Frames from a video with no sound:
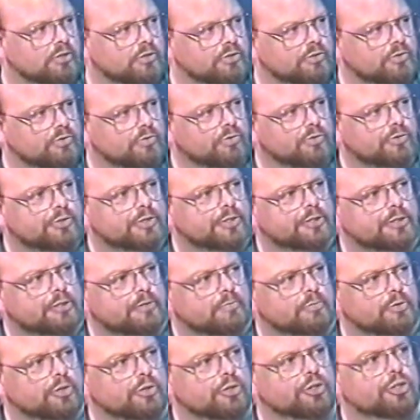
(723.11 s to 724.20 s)
Our school
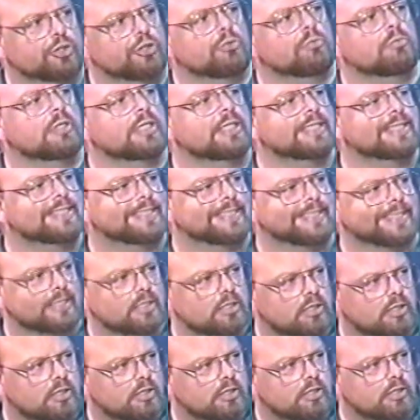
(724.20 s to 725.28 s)
systems are
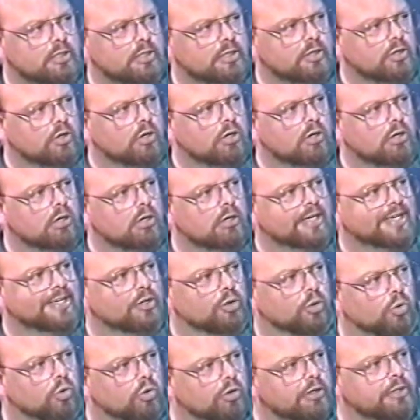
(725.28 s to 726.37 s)
humanistic in
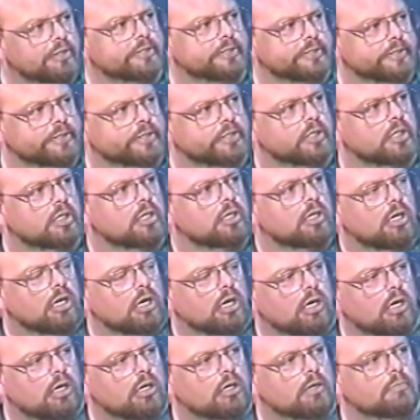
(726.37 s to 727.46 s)
origin.
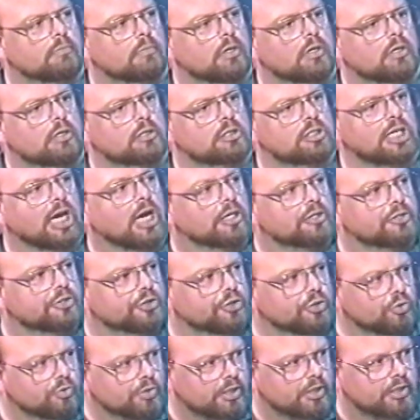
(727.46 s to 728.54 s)
John
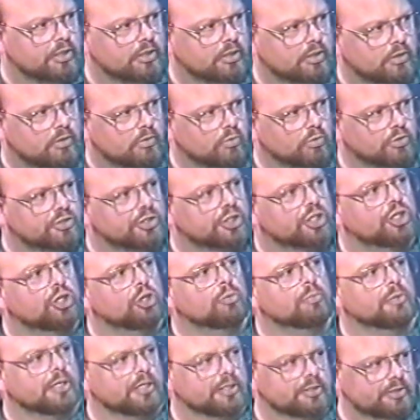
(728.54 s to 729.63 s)
Dewey was a
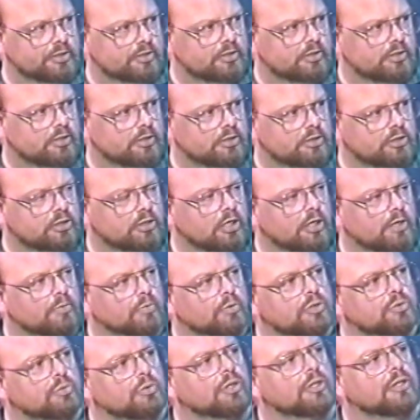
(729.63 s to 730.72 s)
humanist and
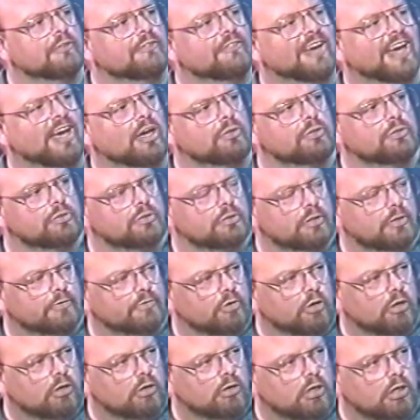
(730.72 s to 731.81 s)
was one of the founders of
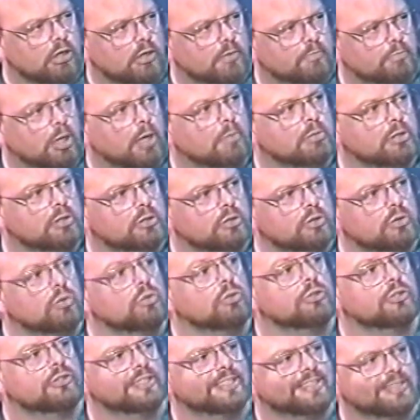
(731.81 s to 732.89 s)
our public
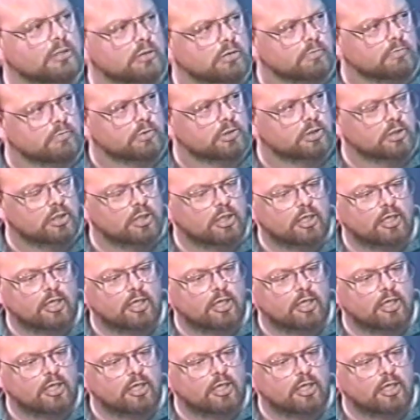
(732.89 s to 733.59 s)
school systems.